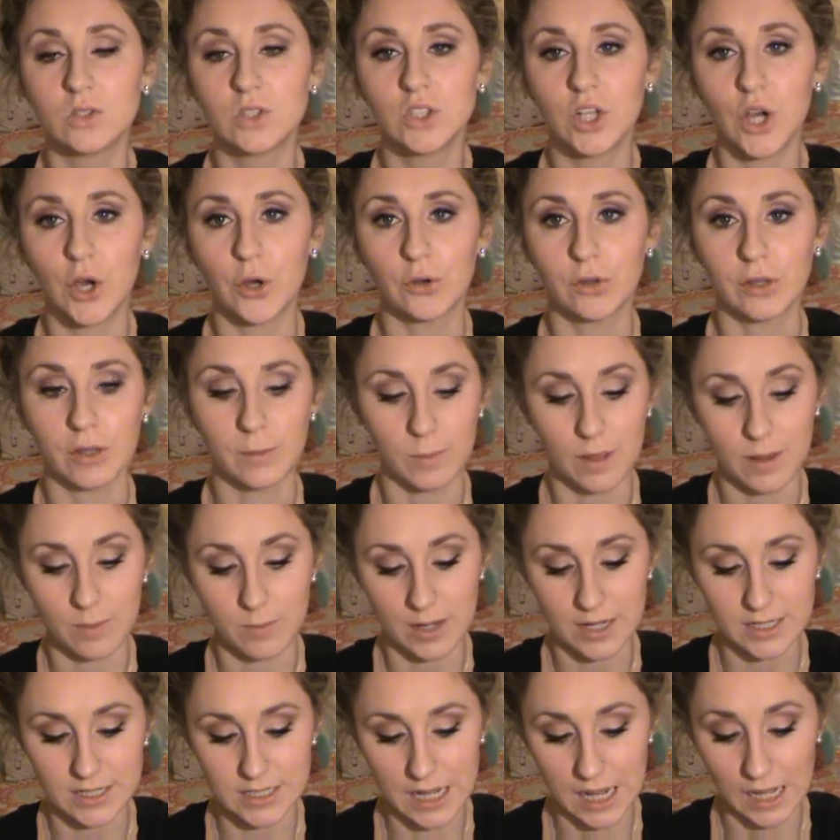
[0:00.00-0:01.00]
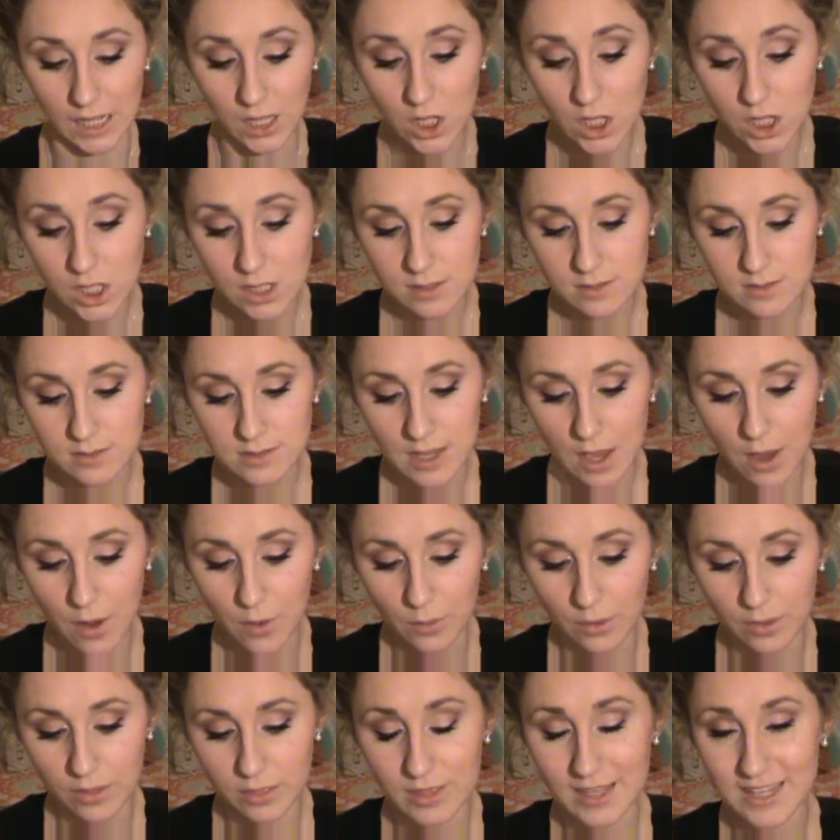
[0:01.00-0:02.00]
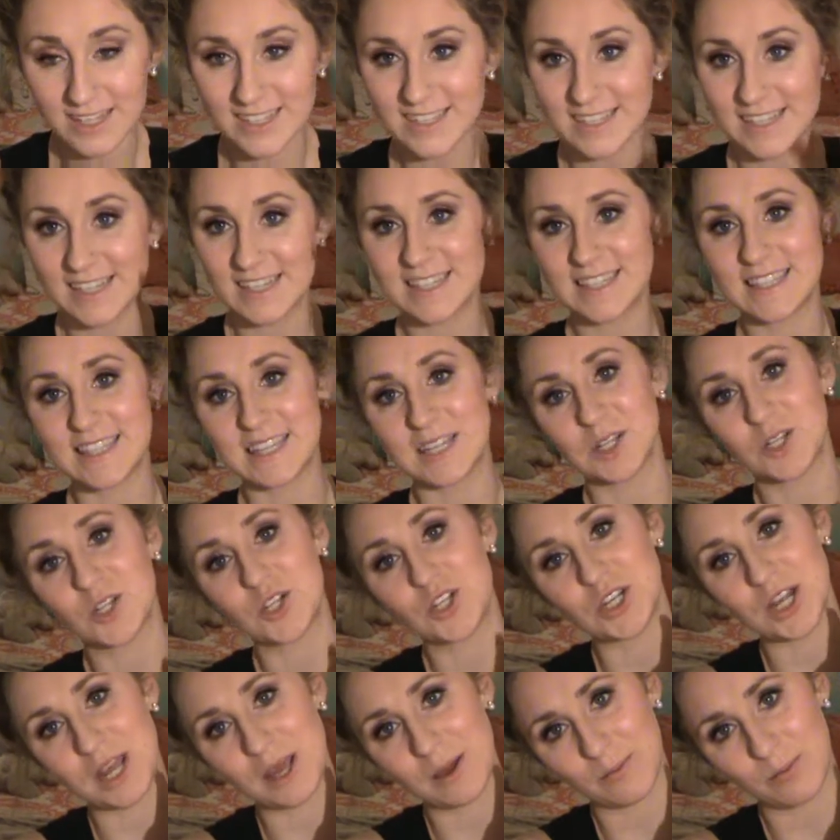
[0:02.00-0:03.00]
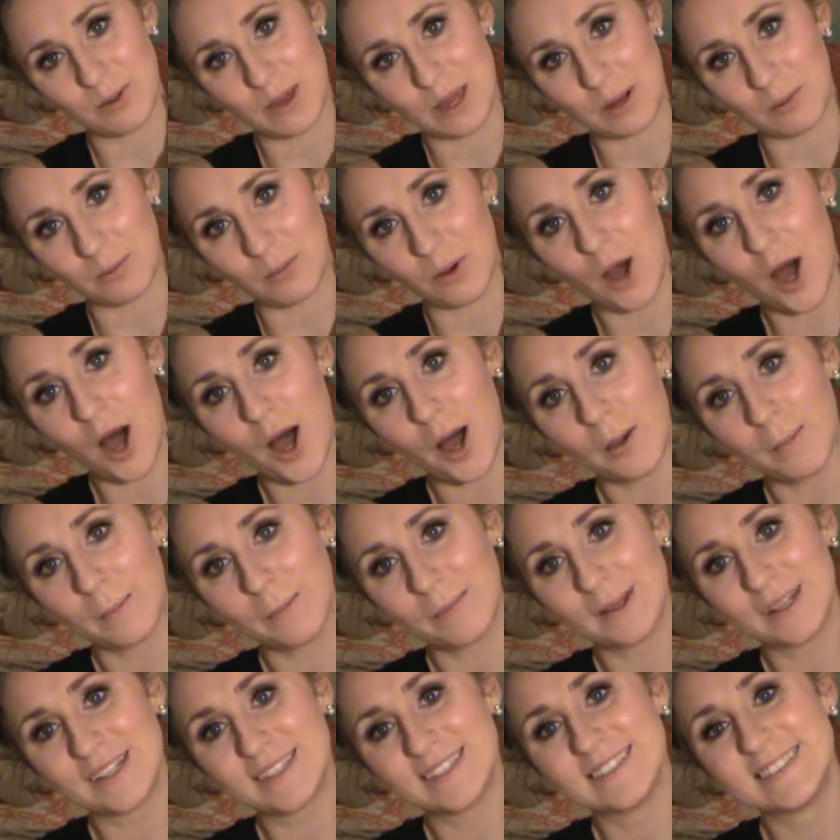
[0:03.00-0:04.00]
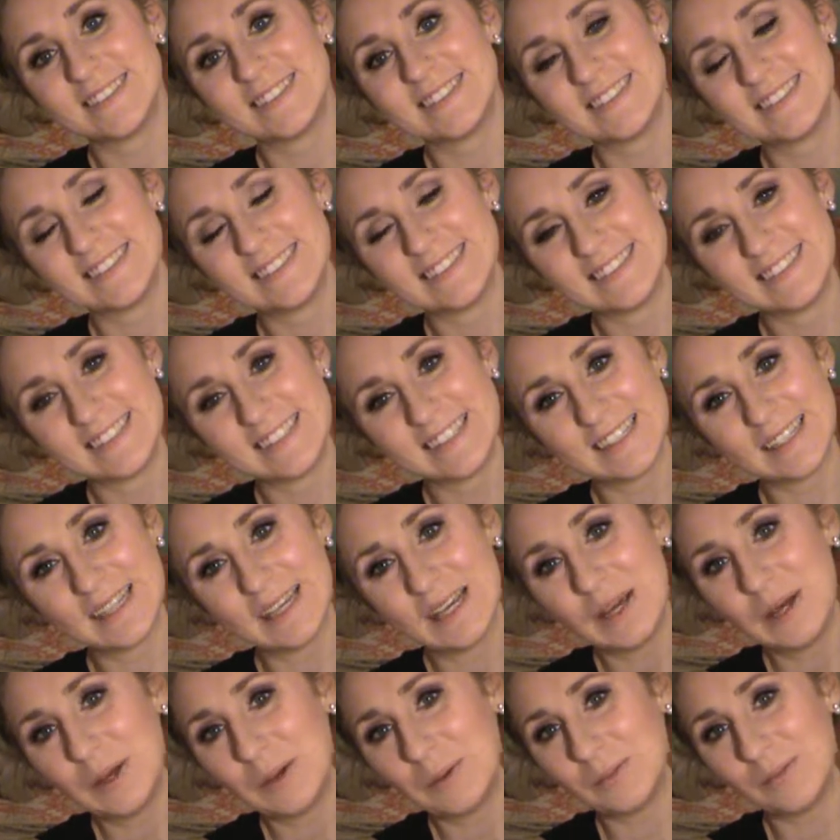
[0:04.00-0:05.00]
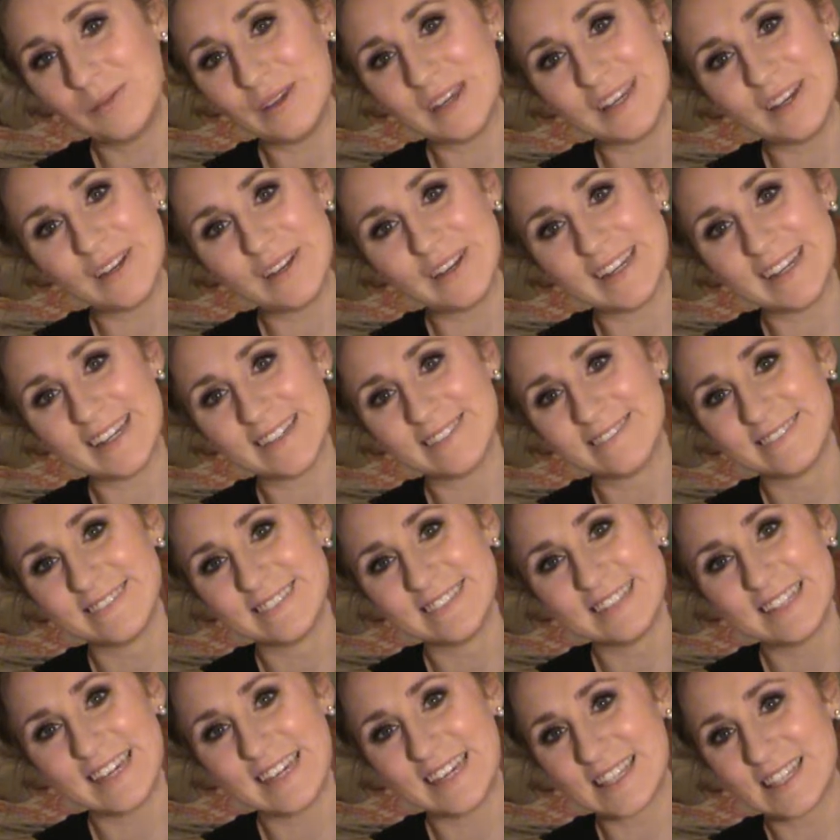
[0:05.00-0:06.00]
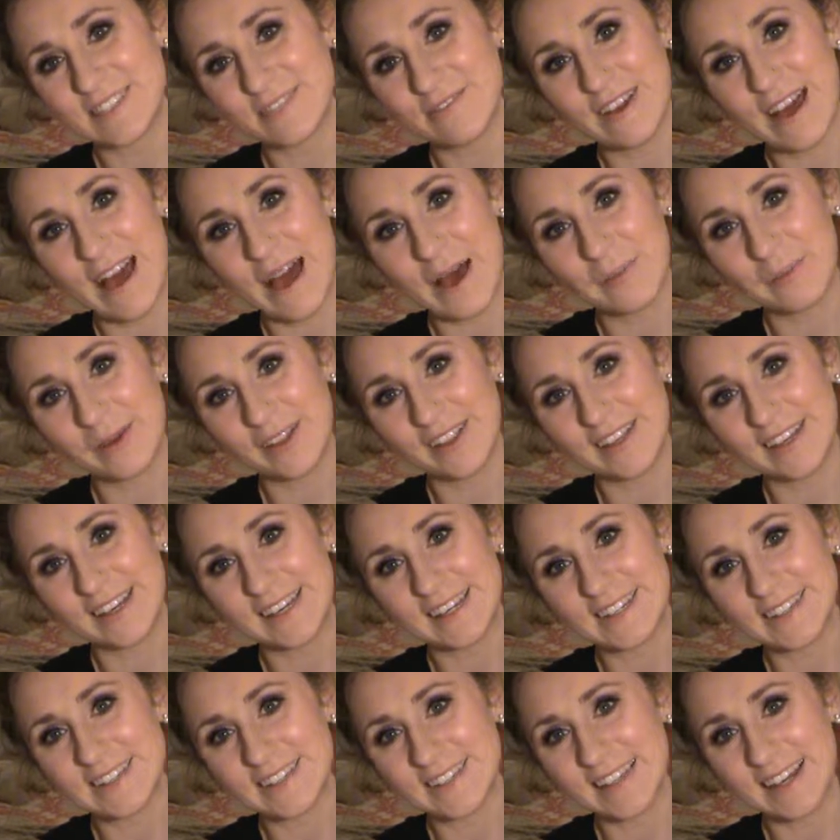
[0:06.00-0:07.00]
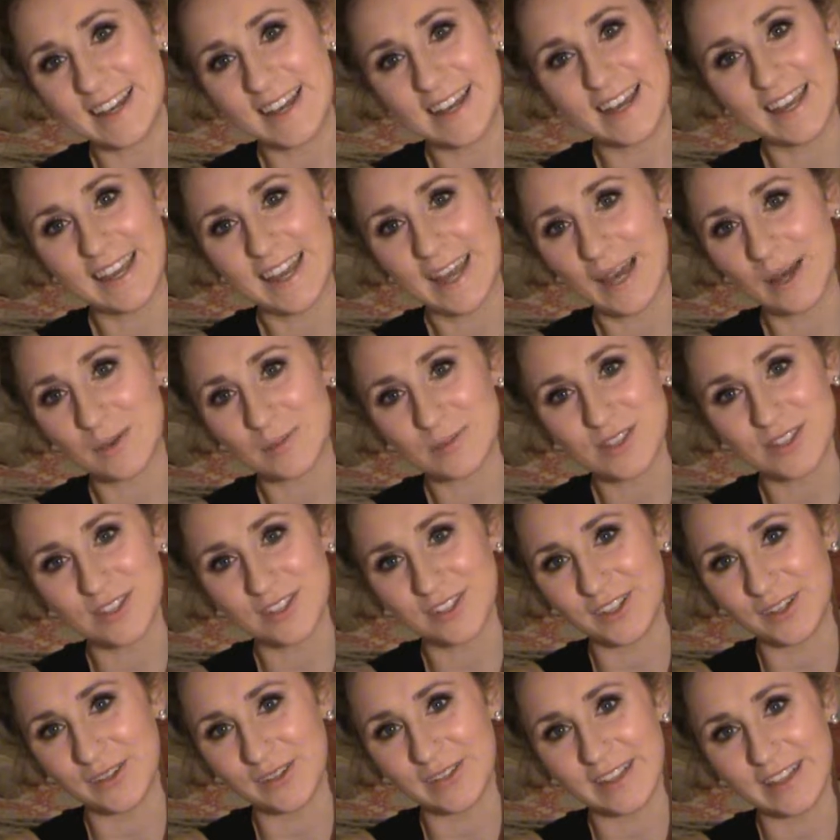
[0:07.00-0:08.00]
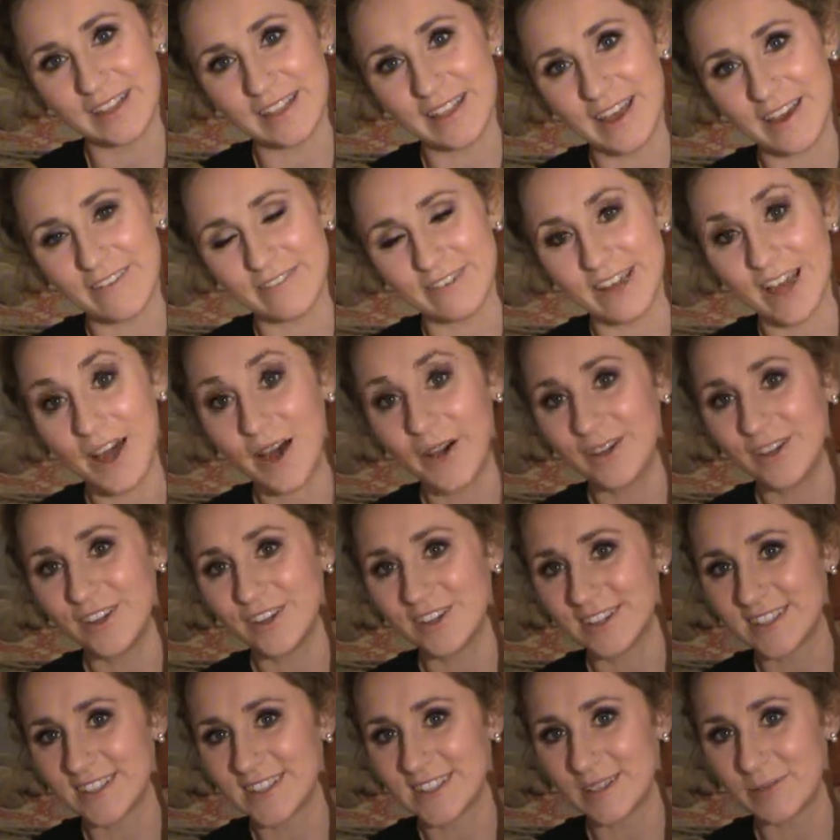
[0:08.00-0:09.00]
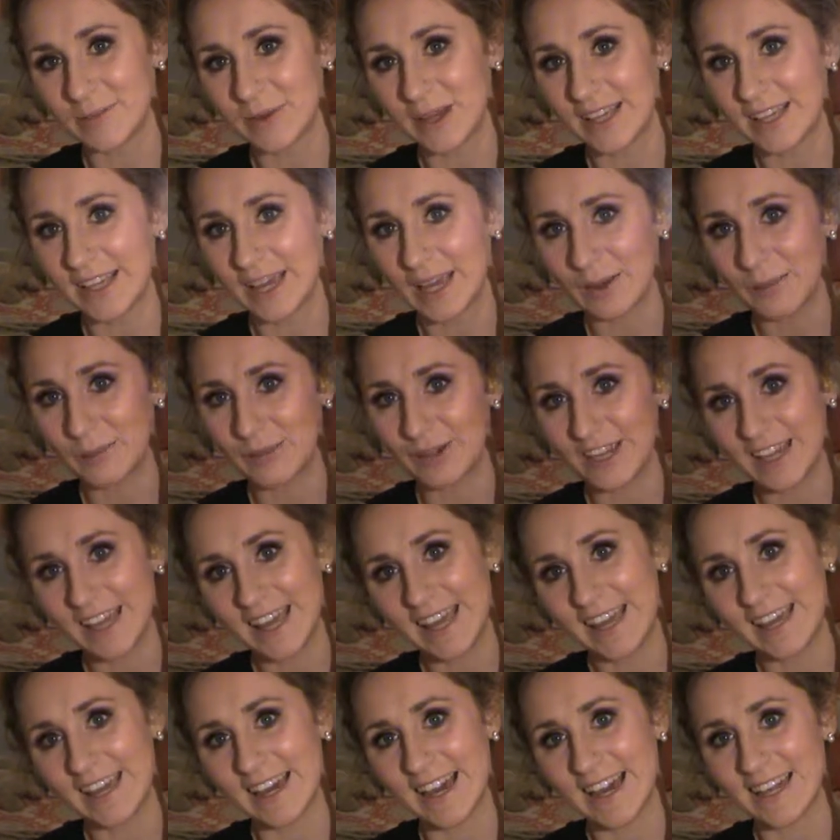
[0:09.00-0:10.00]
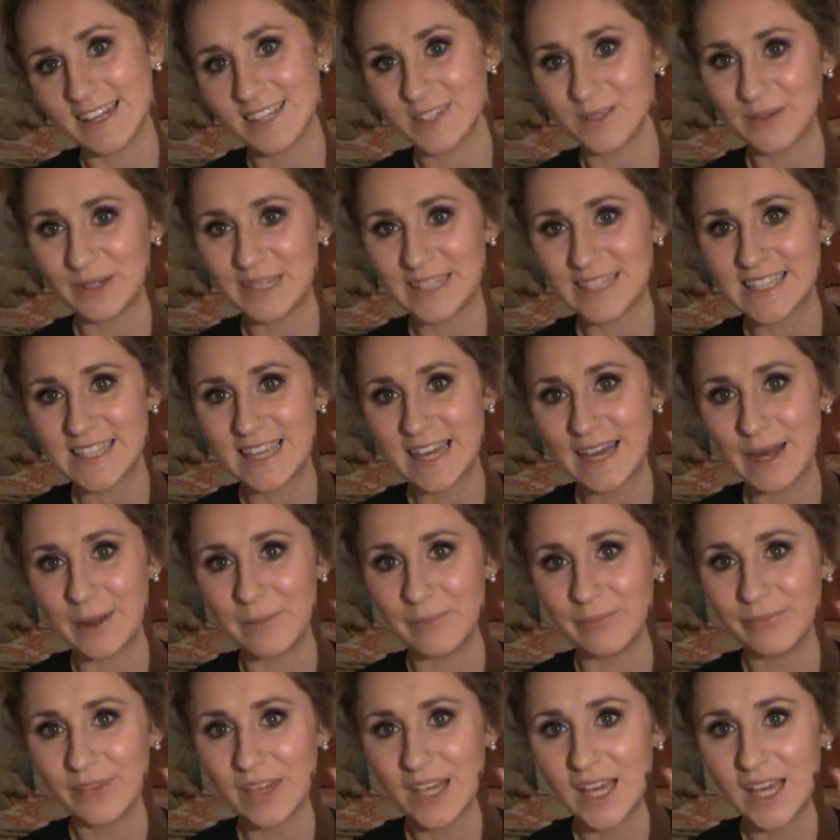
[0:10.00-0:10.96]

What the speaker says: Totally made my day. So this is the Champagne Pop Beauty. It's fabulous. I absolutely love it. Oh, you can see my camera. Hey guys, what's up?